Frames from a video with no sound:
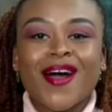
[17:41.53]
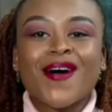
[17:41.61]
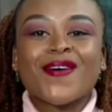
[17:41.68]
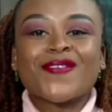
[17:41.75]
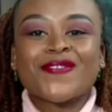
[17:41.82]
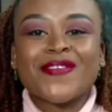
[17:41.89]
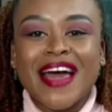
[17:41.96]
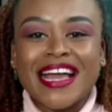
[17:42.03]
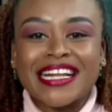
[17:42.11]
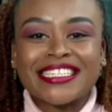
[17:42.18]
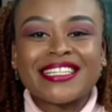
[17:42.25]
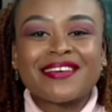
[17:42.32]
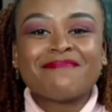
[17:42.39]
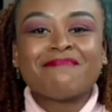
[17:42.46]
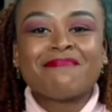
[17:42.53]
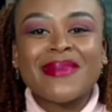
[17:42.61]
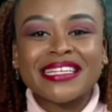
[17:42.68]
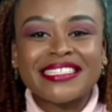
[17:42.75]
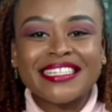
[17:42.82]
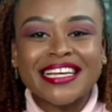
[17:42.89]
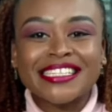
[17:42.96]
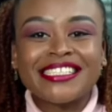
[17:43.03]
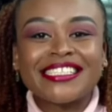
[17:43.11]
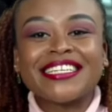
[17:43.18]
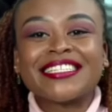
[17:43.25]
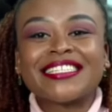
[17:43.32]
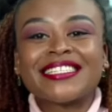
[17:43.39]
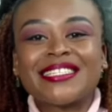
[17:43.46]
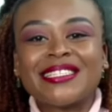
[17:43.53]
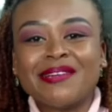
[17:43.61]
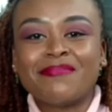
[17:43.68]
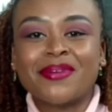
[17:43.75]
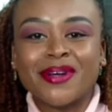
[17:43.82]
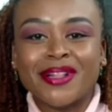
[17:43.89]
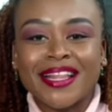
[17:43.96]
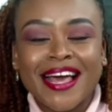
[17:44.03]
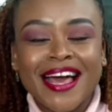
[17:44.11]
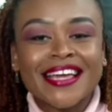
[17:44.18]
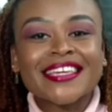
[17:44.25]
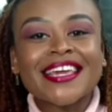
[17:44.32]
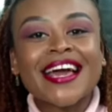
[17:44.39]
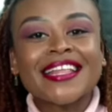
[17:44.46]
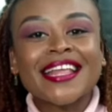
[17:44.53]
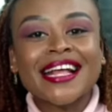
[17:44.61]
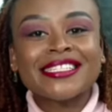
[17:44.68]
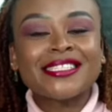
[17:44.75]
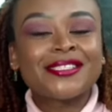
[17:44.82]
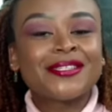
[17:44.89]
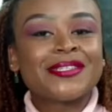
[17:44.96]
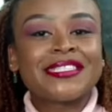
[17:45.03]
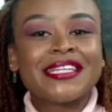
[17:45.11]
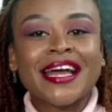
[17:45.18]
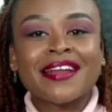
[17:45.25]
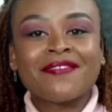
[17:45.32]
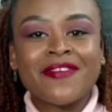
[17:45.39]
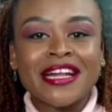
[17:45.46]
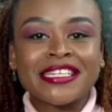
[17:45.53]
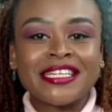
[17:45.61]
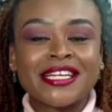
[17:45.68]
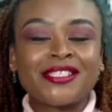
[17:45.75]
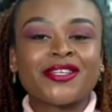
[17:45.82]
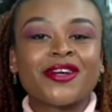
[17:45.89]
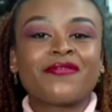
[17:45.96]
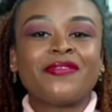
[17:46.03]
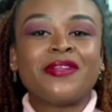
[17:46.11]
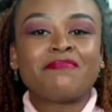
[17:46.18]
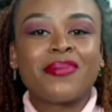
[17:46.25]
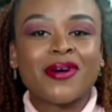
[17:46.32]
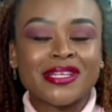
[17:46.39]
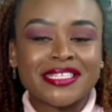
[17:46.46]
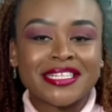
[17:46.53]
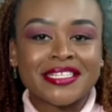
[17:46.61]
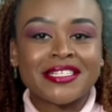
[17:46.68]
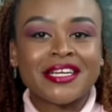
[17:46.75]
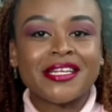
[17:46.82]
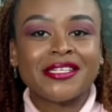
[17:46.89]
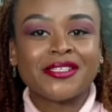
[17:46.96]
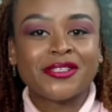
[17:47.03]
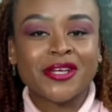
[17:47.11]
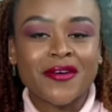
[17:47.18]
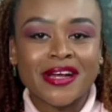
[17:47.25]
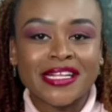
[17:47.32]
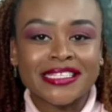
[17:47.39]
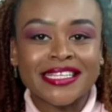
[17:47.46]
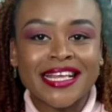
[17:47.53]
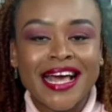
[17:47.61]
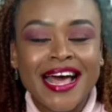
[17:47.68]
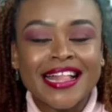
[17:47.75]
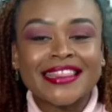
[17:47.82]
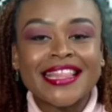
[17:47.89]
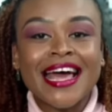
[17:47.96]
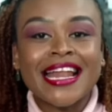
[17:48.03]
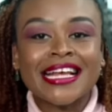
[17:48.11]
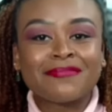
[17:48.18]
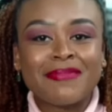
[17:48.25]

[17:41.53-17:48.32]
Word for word: All right, the message is simple. Kenyans should take advantage of deposit insurance. That has